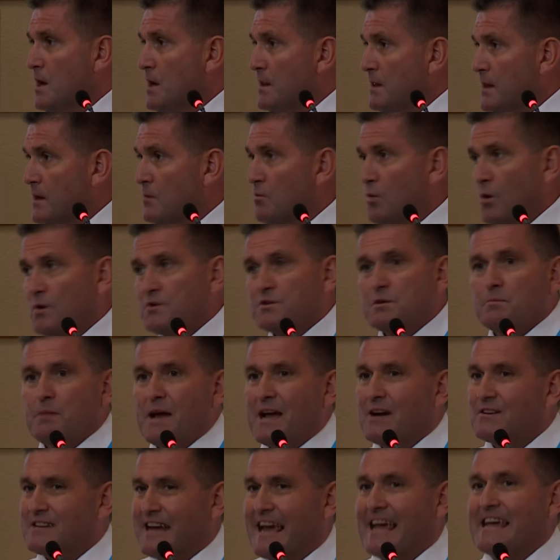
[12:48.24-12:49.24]
There was
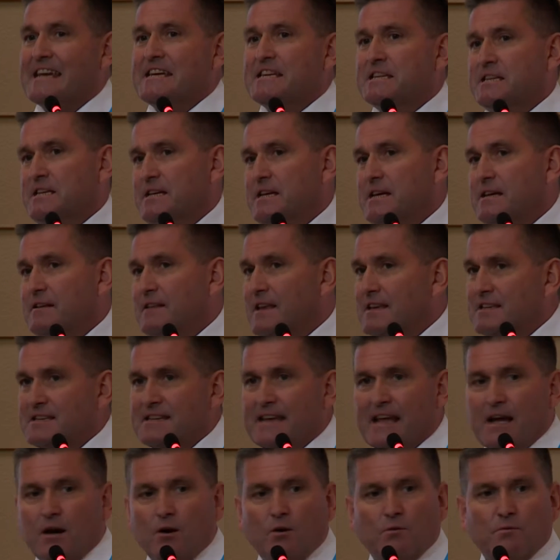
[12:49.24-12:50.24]
about 80. There's
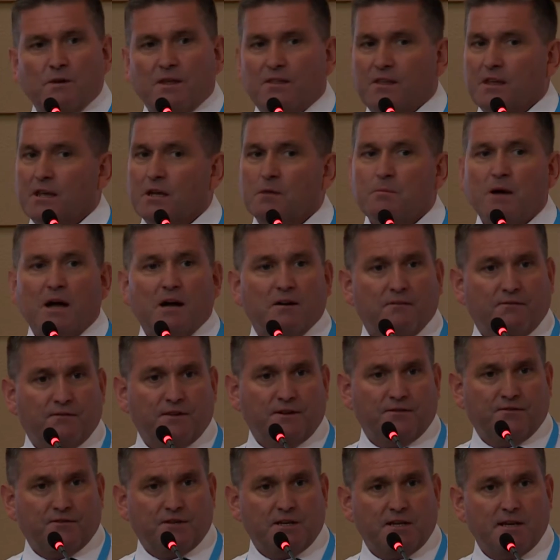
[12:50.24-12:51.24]
now, we think, about
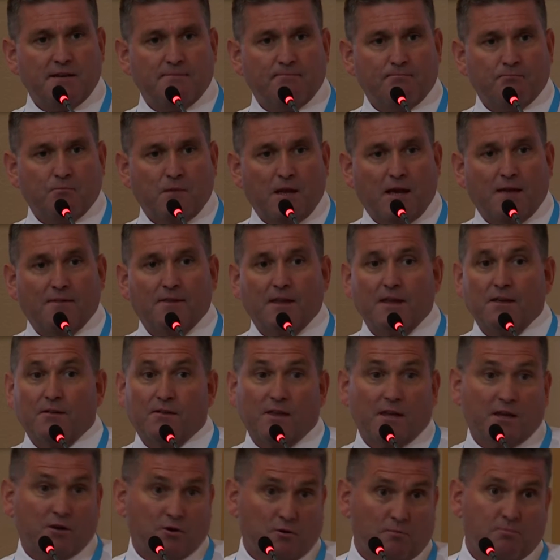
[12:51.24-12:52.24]
50, and they
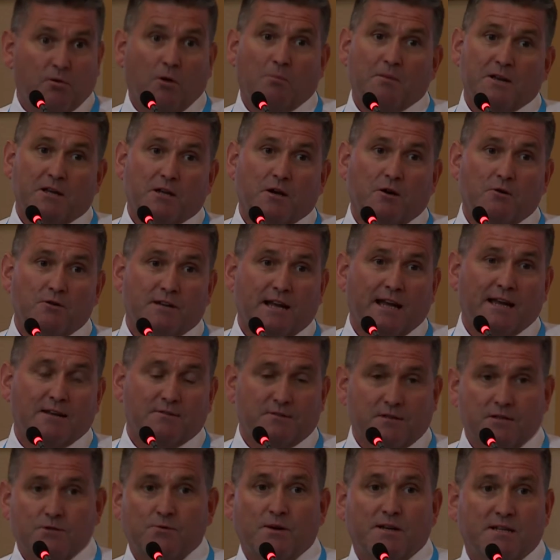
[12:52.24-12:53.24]
think it will probably go down
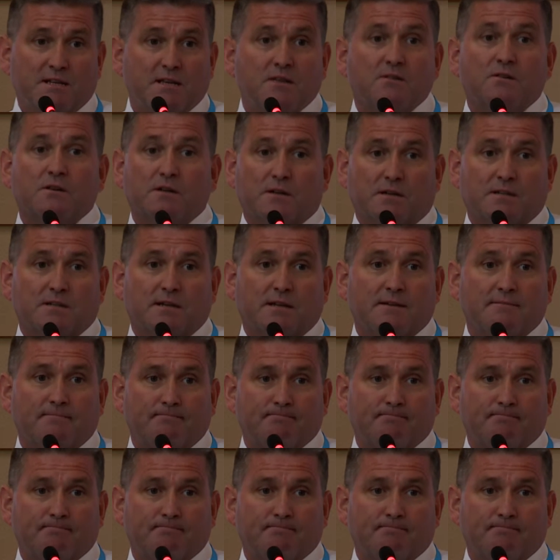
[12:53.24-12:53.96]
to 2030.